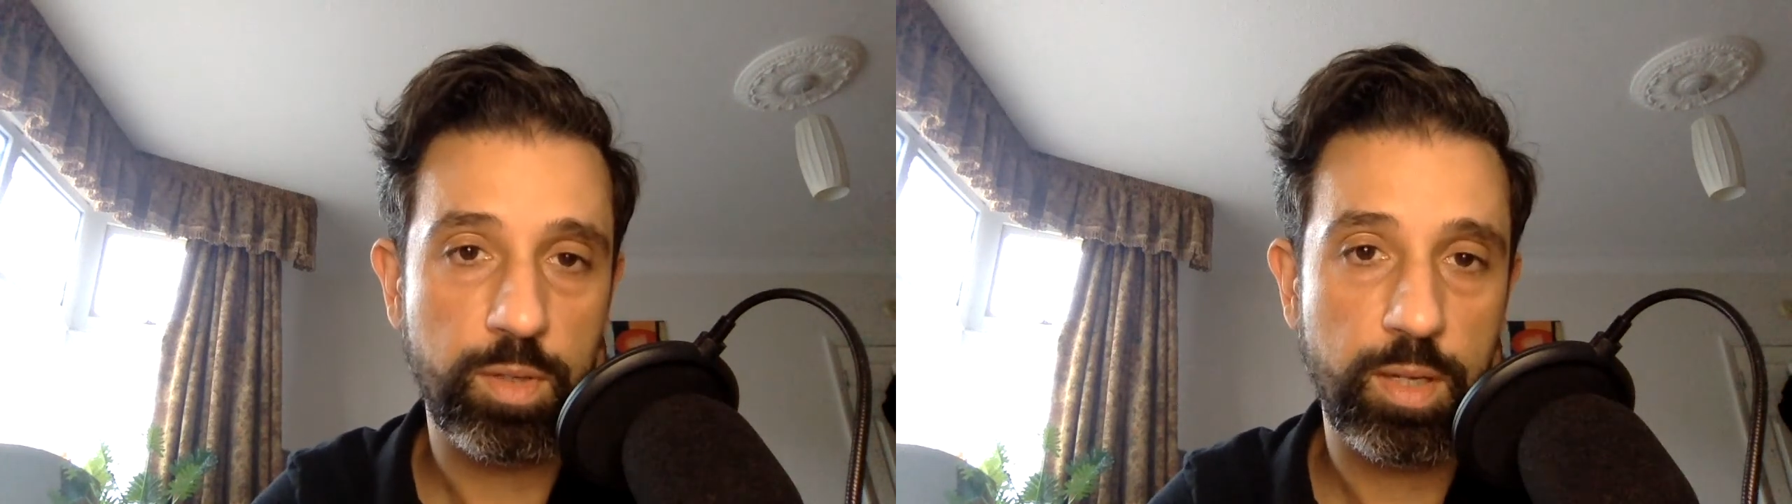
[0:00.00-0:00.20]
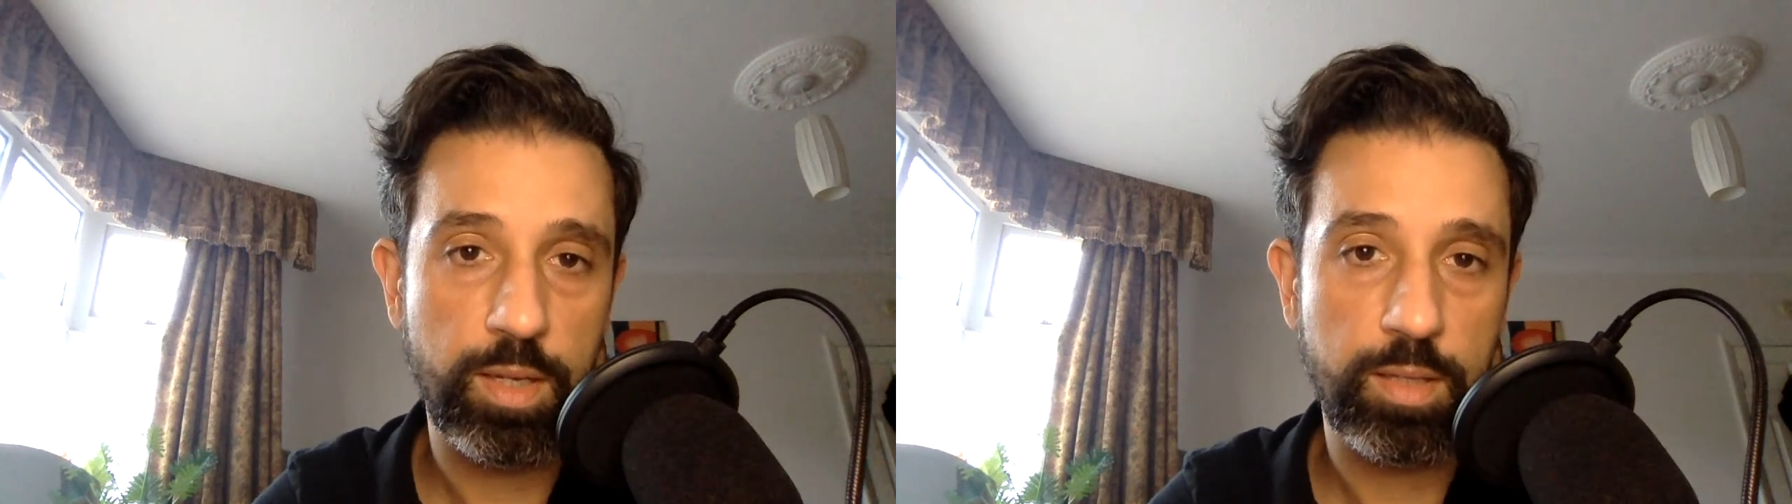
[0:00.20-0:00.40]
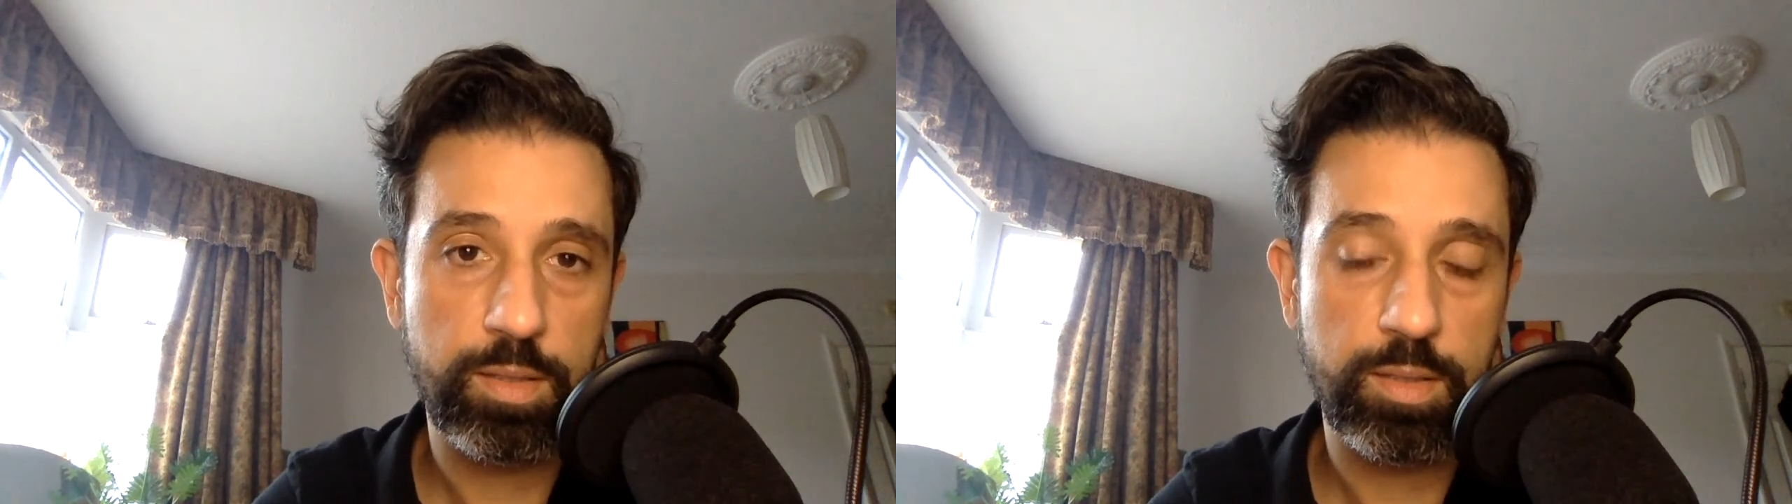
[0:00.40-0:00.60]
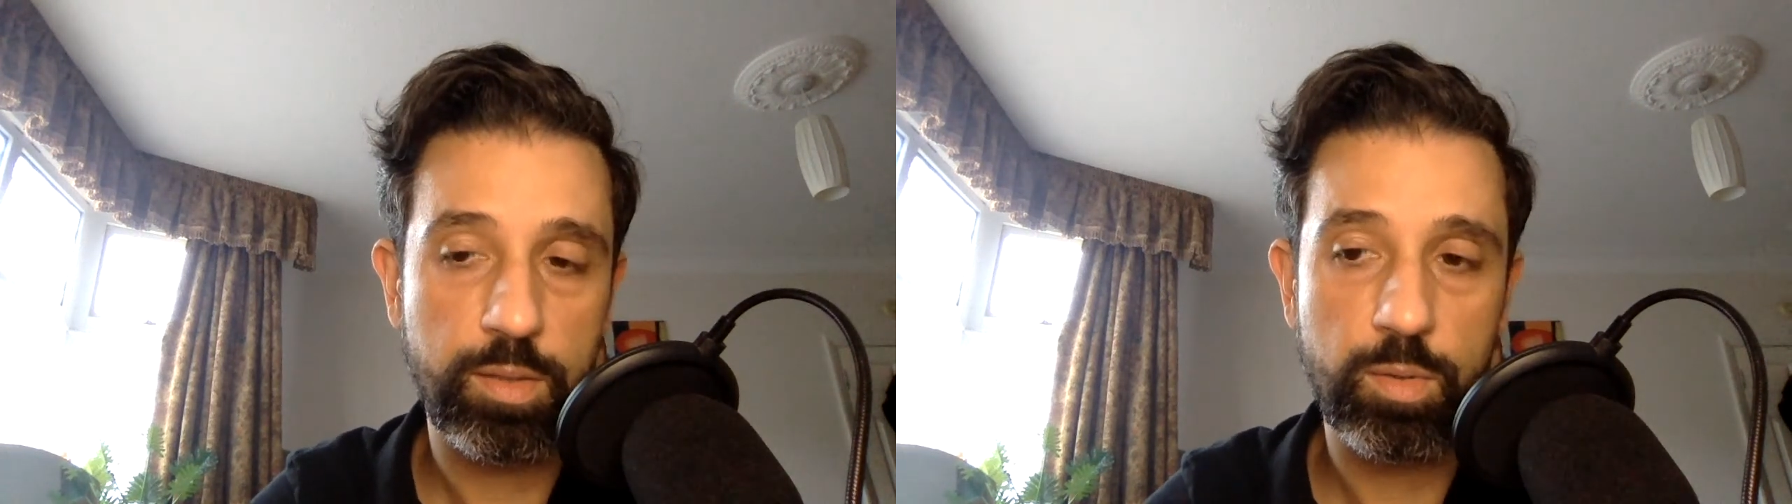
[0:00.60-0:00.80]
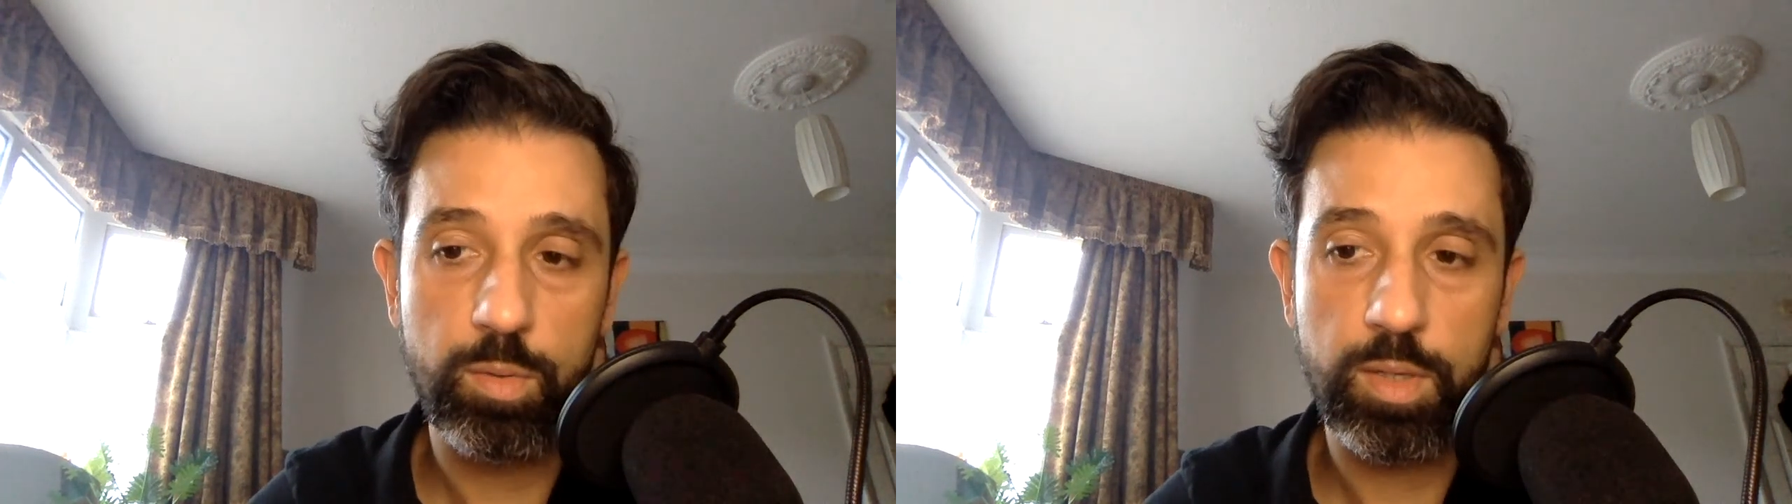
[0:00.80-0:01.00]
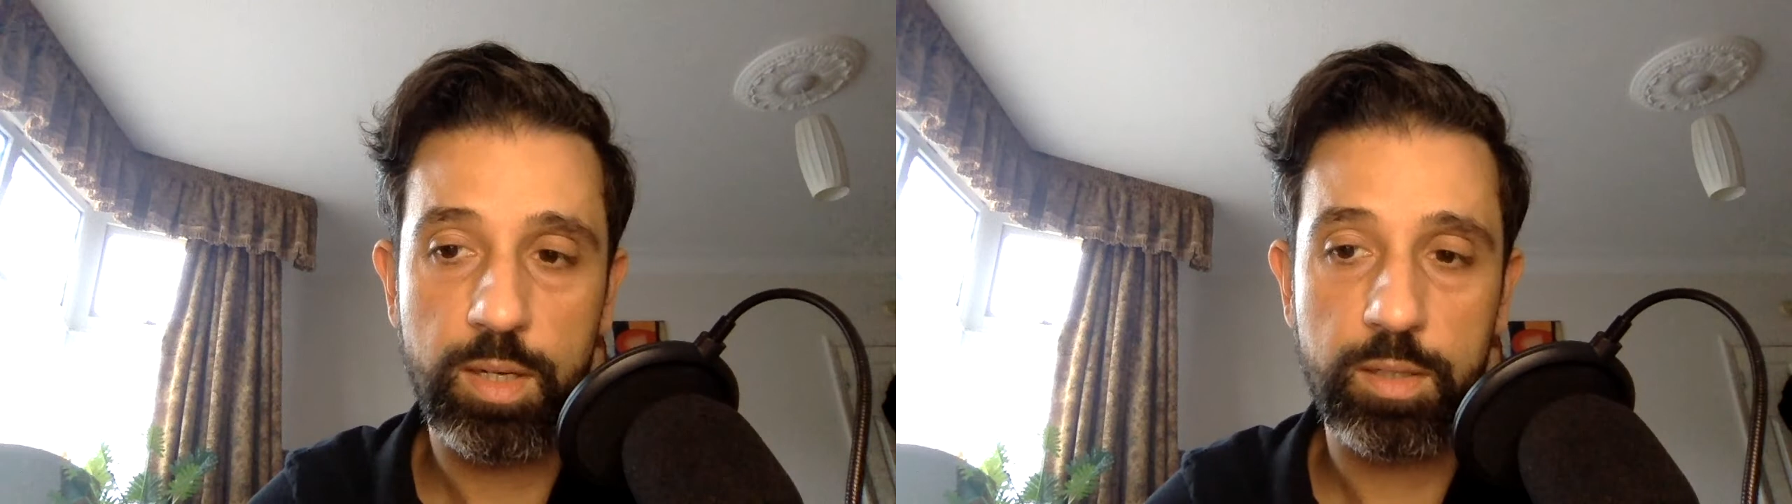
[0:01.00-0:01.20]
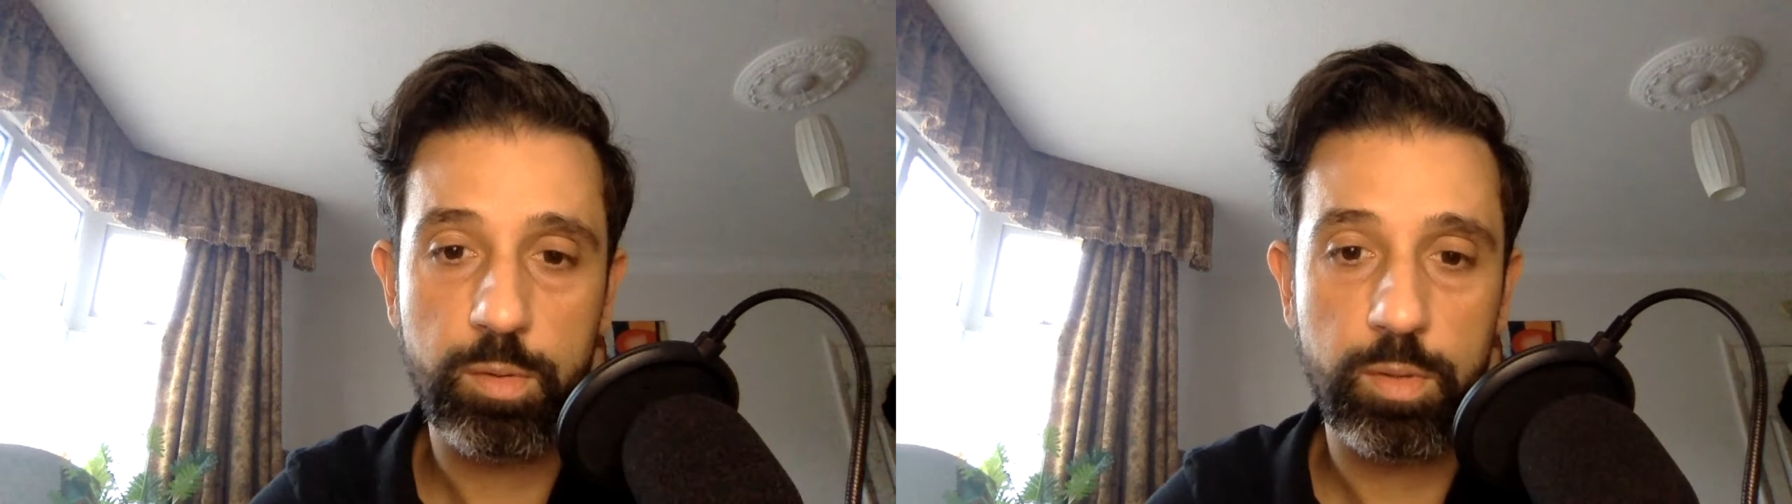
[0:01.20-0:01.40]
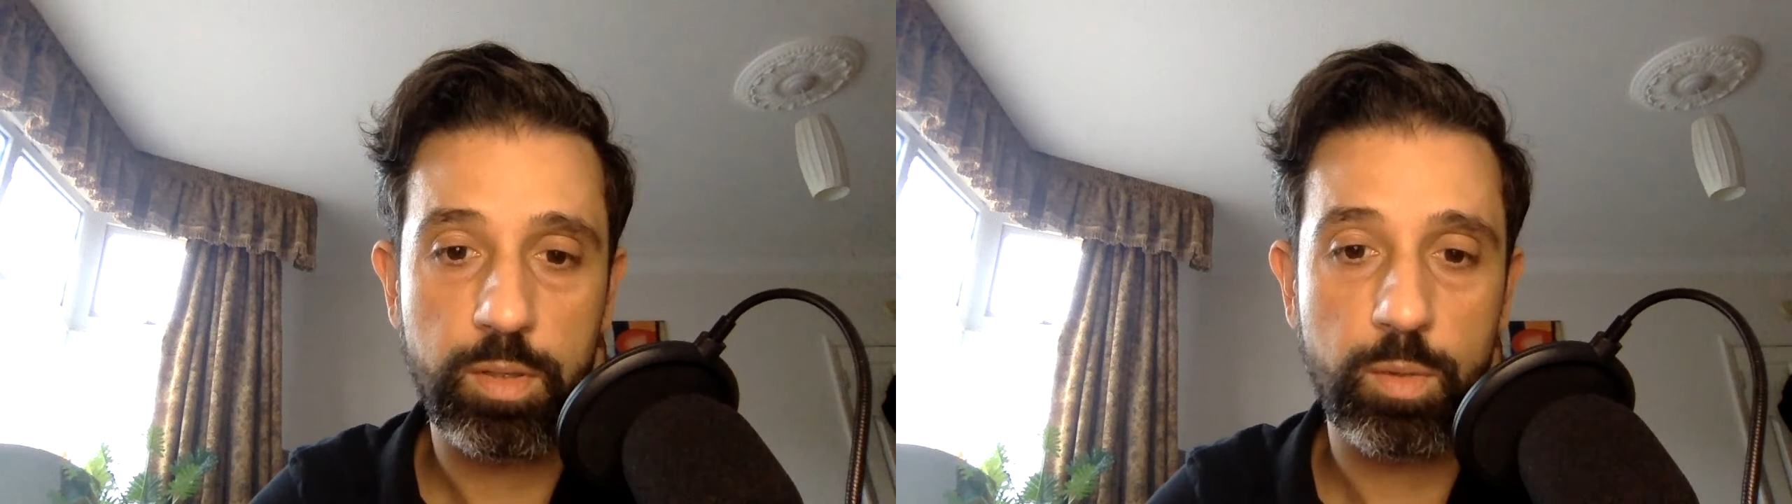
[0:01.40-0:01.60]
your hands that you can't
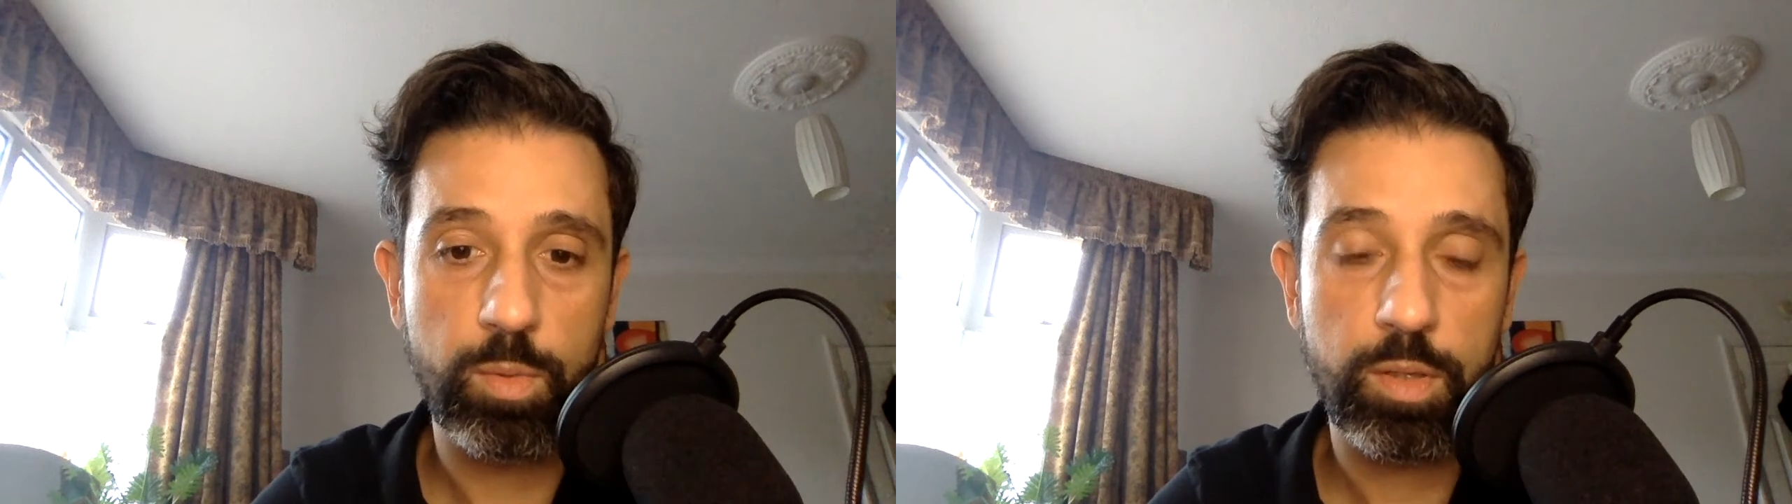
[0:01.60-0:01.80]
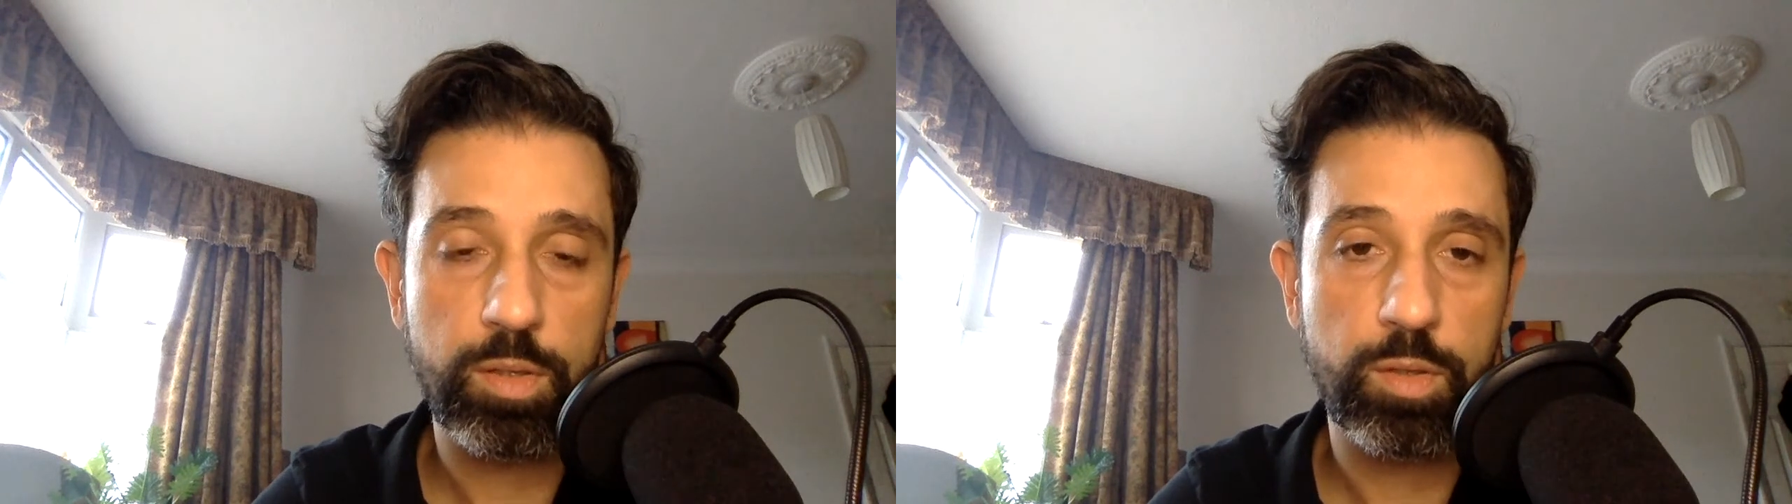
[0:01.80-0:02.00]
do anything with.